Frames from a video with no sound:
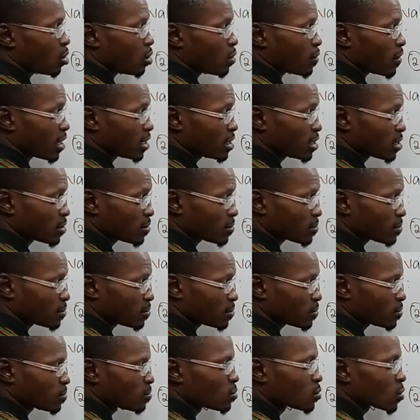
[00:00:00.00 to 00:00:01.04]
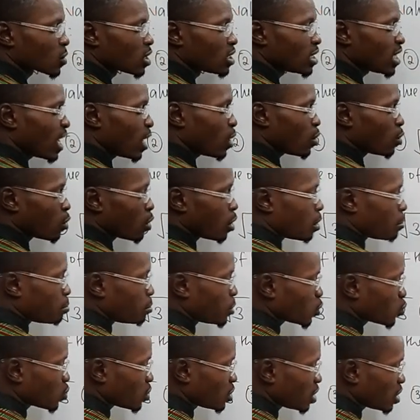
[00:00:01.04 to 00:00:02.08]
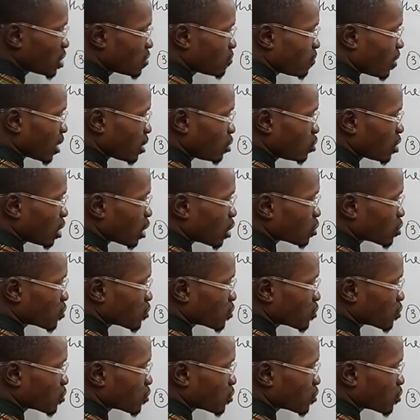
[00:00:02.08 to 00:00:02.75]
All right. Now, between these values,